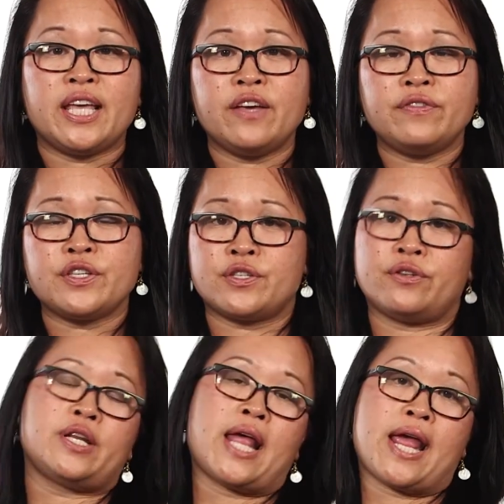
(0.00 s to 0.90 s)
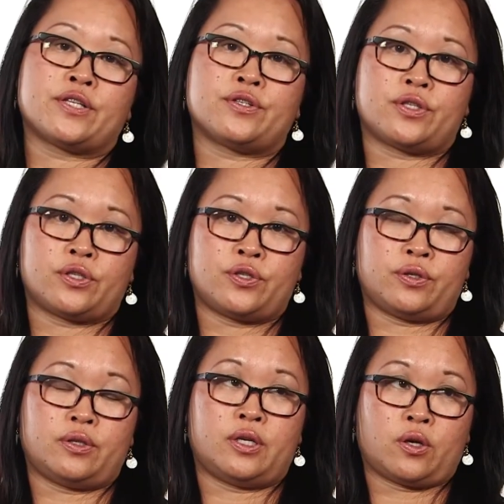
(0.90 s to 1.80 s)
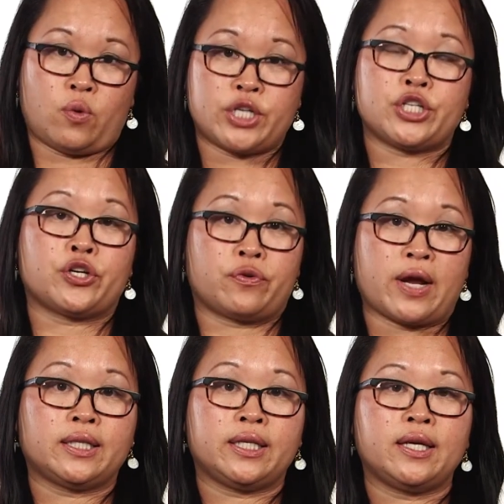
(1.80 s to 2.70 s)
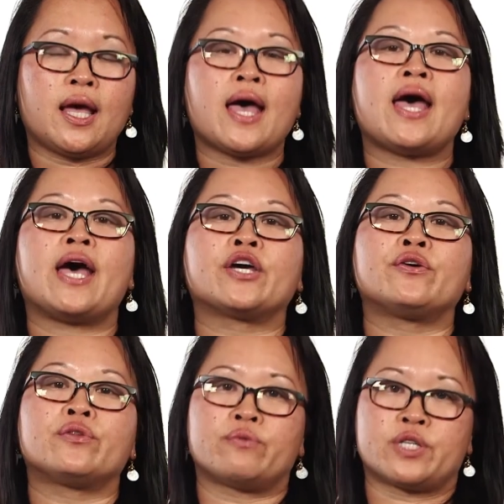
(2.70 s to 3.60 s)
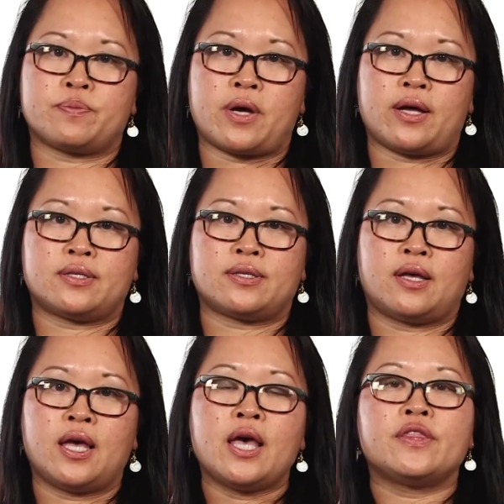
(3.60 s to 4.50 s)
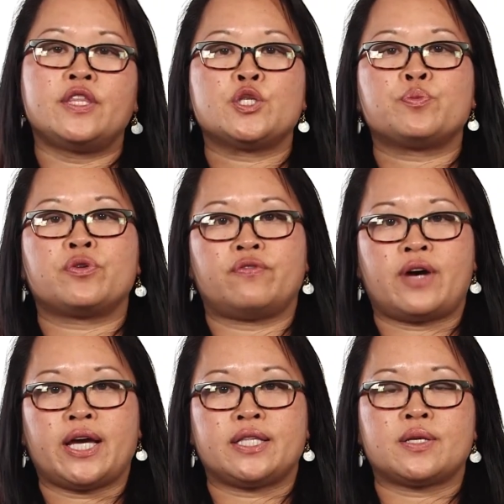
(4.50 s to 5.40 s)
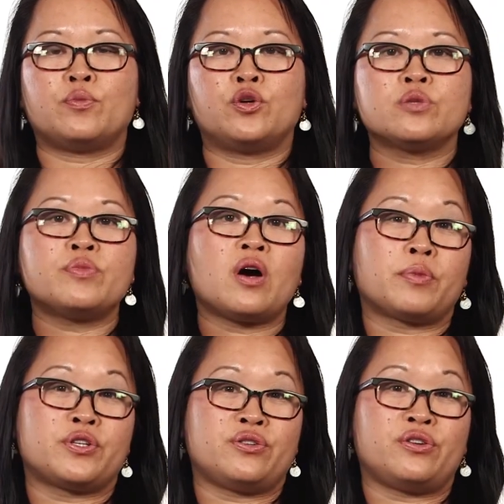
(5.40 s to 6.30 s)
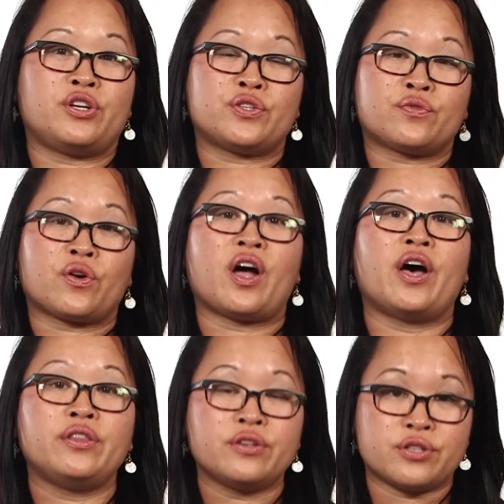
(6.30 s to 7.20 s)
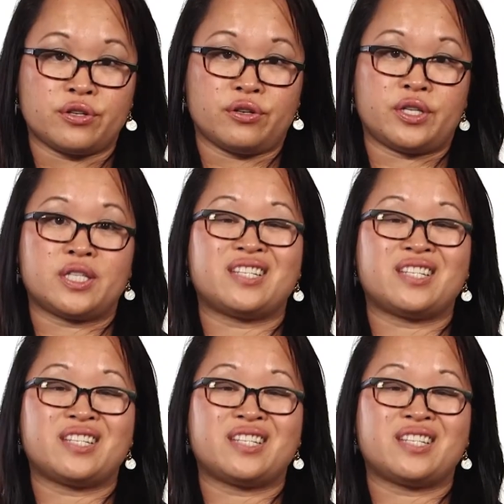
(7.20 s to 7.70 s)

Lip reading: If the student answers the question correctly, echo the response. This provides multiple opportunities for other students